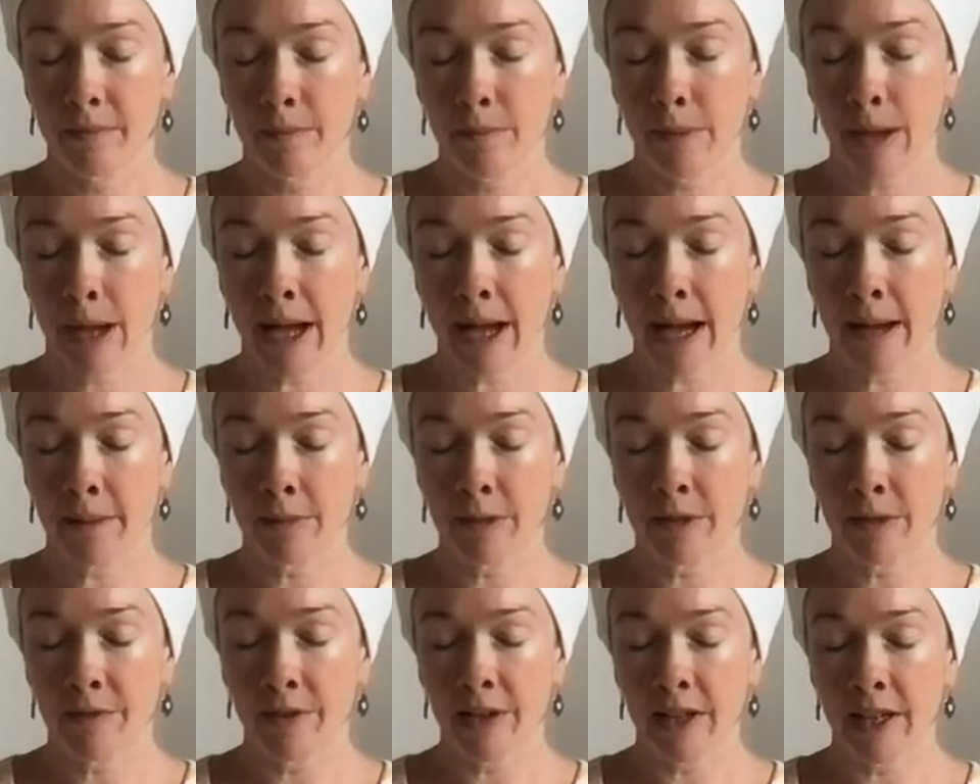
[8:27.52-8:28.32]

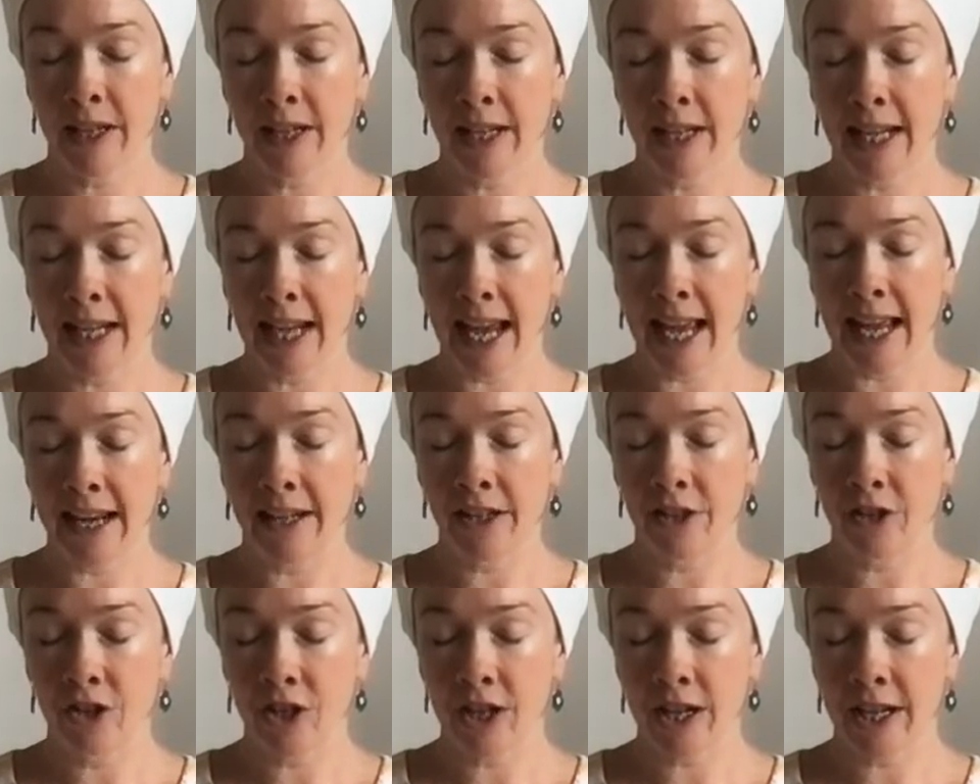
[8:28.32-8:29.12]
Perhaps feeling
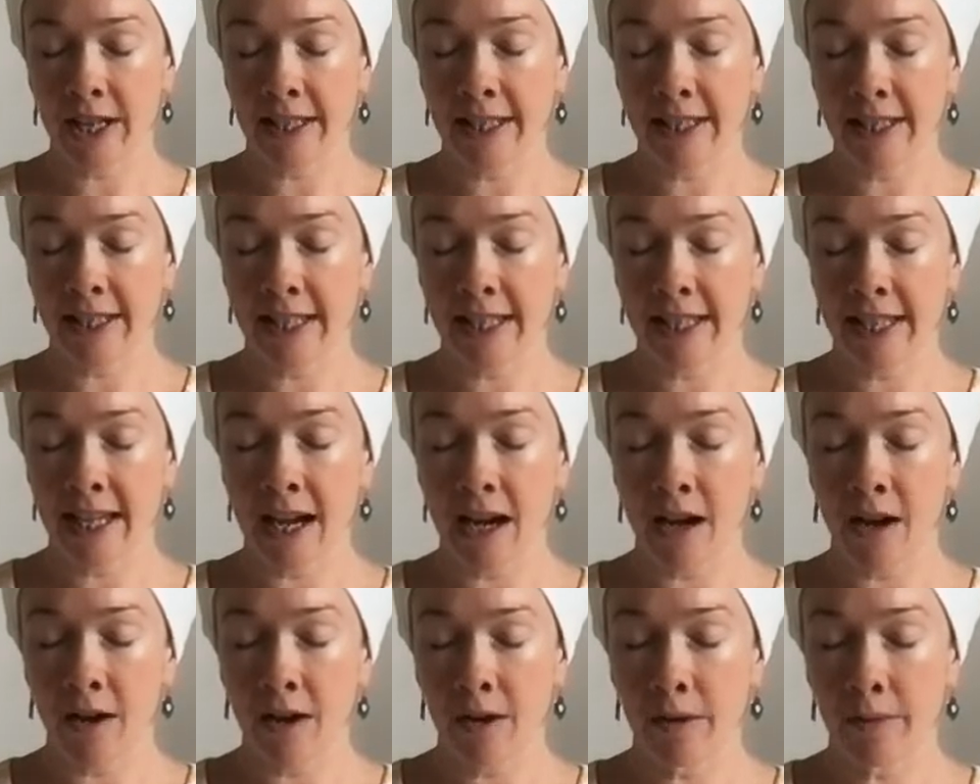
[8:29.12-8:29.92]
energized in the
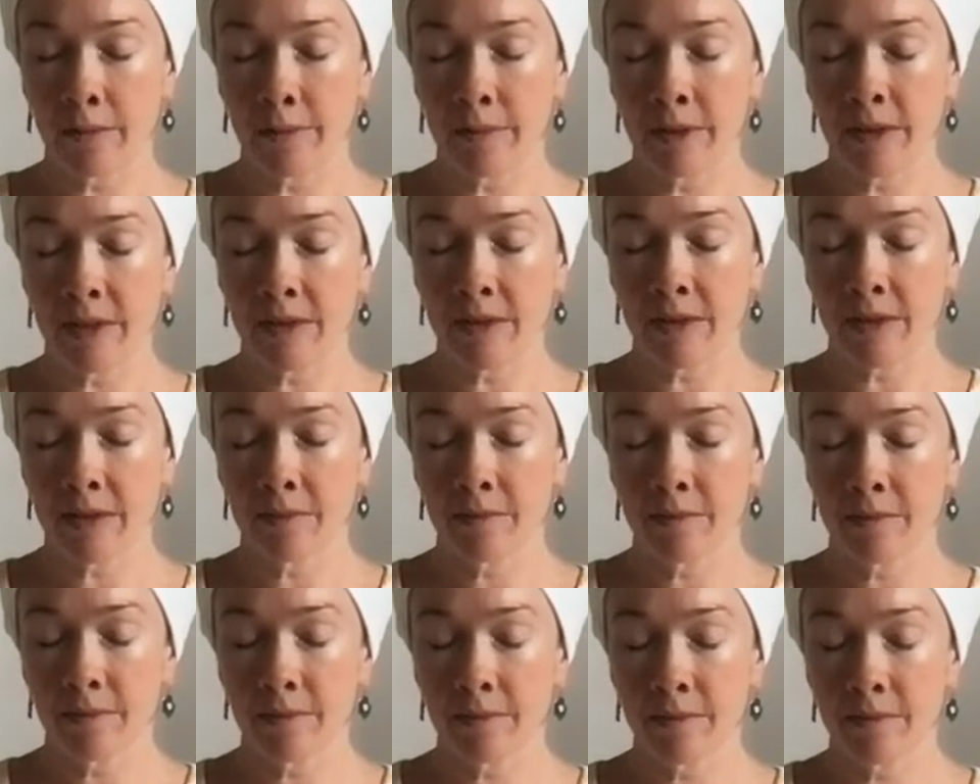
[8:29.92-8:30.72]
arms,
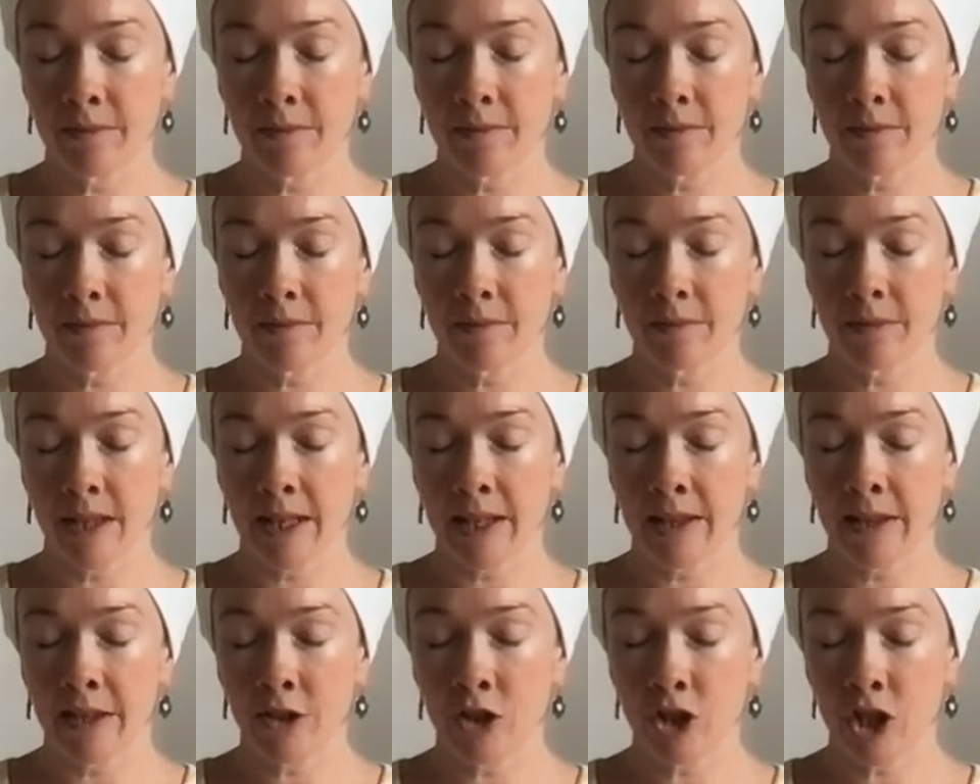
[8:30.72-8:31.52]

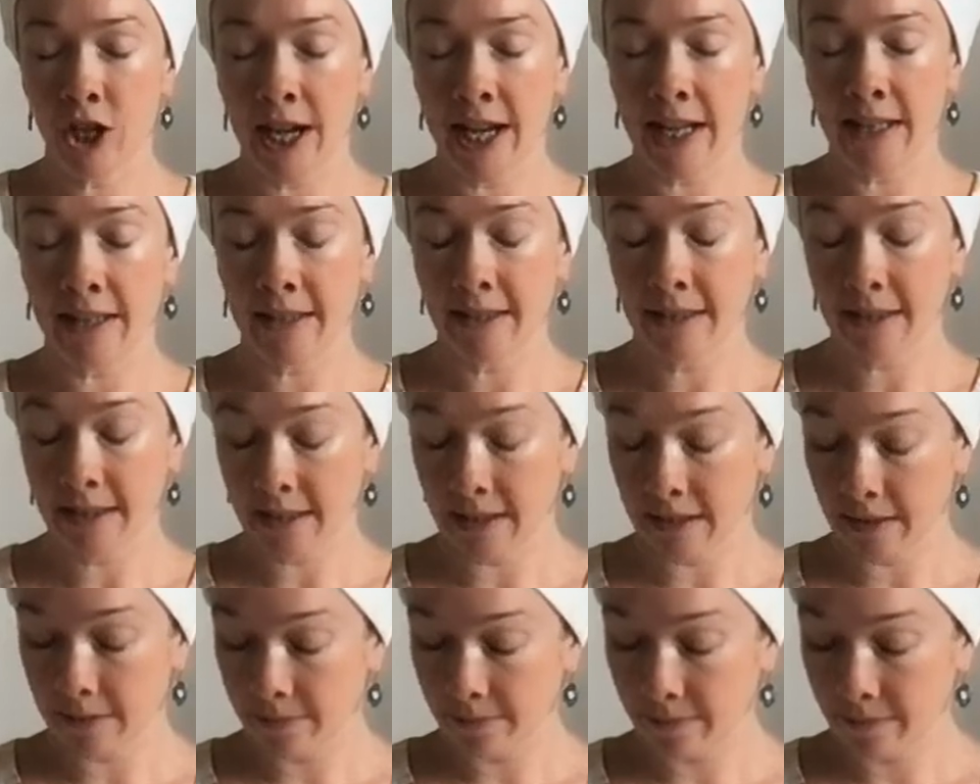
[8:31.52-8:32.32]
in the chest.